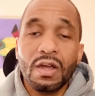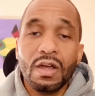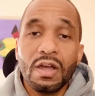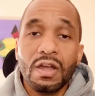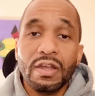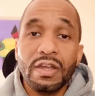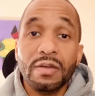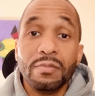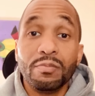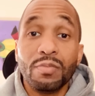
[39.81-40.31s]

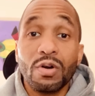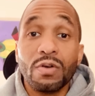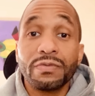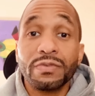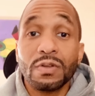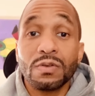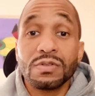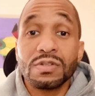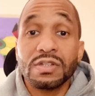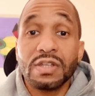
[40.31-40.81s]
in both
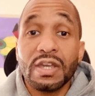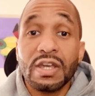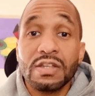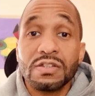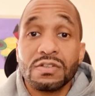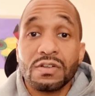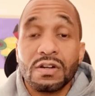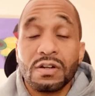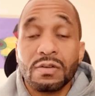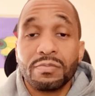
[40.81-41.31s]
those
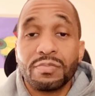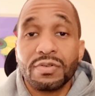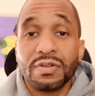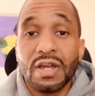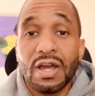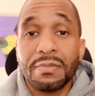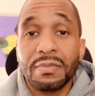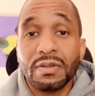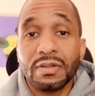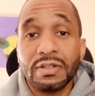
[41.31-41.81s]
states are
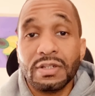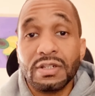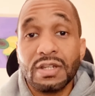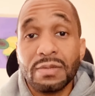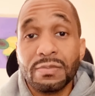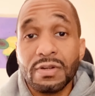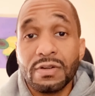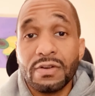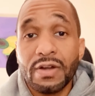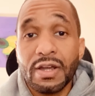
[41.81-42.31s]
predominantly
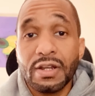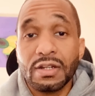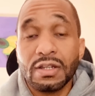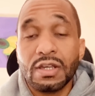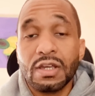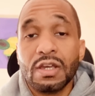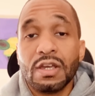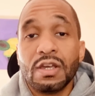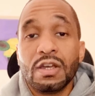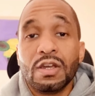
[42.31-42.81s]
Democrat,
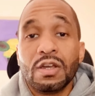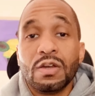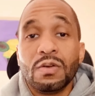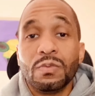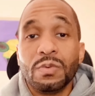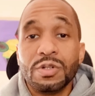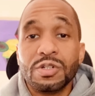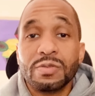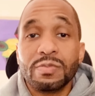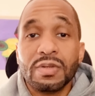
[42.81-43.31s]

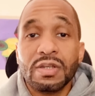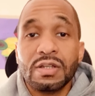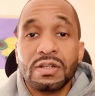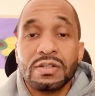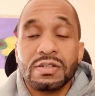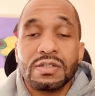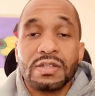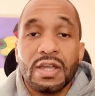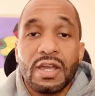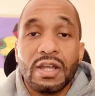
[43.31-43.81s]
which
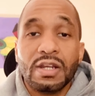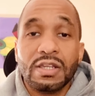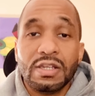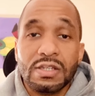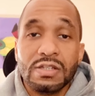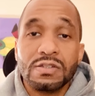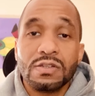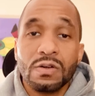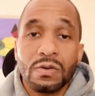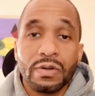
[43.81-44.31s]
means that
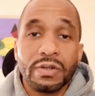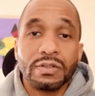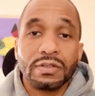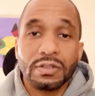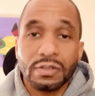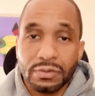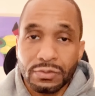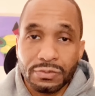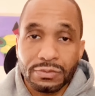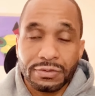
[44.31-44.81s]
he's going to
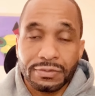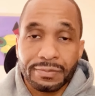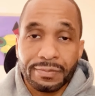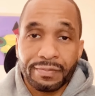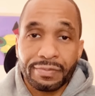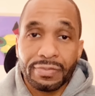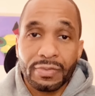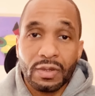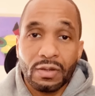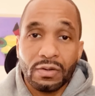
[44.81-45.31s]
lose.
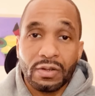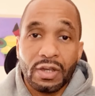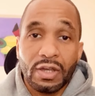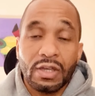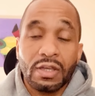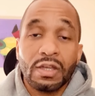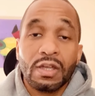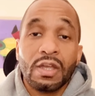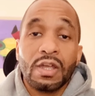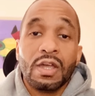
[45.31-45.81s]

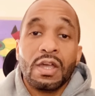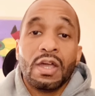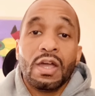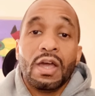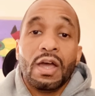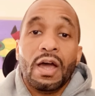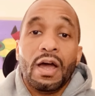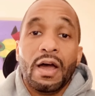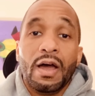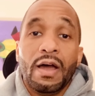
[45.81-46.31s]
Okay.
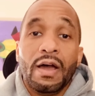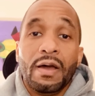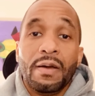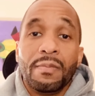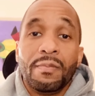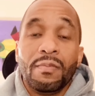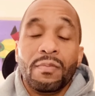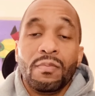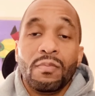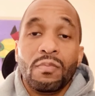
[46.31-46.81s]

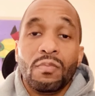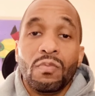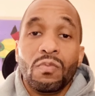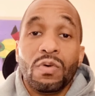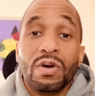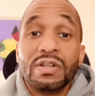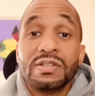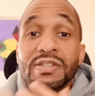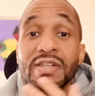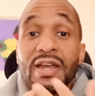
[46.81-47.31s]

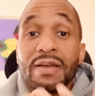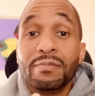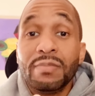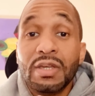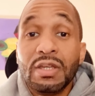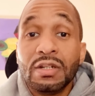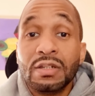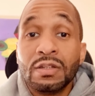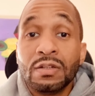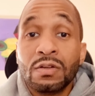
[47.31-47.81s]
What does that
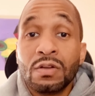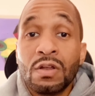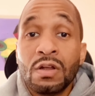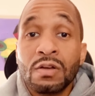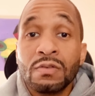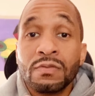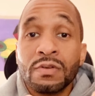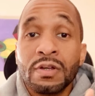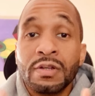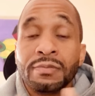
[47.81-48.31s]
mean in the
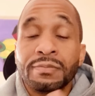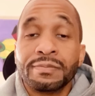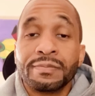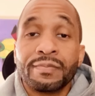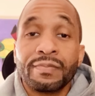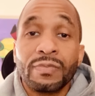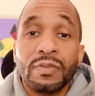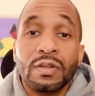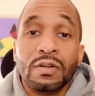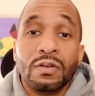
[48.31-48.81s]
long
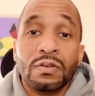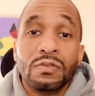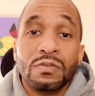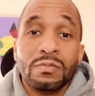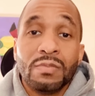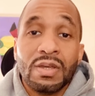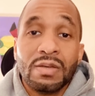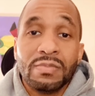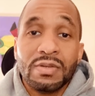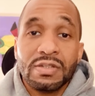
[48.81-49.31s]
run? You
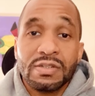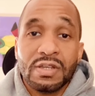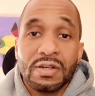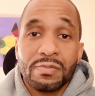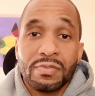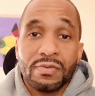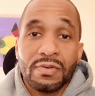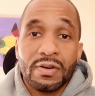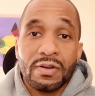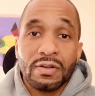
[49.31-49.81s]
may be
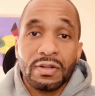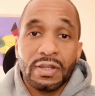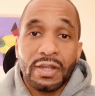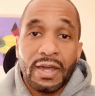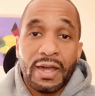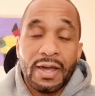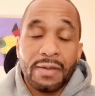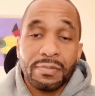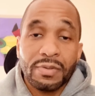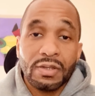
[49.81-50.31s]
temporarily
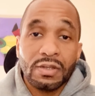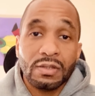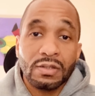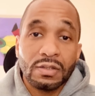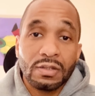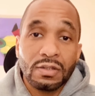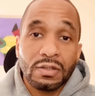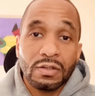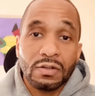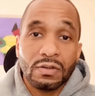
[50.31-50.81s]

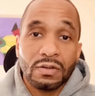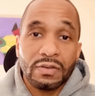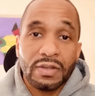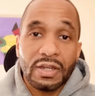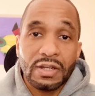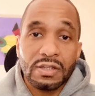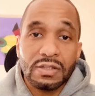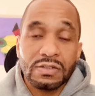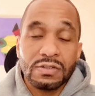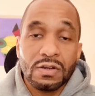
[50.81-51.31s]
happy,
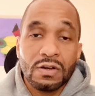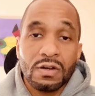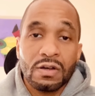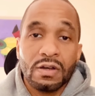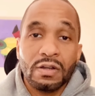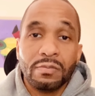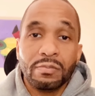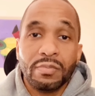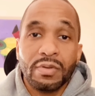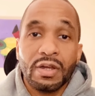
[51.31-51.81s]
that he's
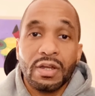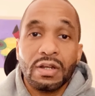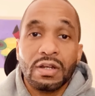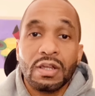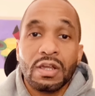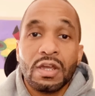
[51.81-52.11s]
gone, but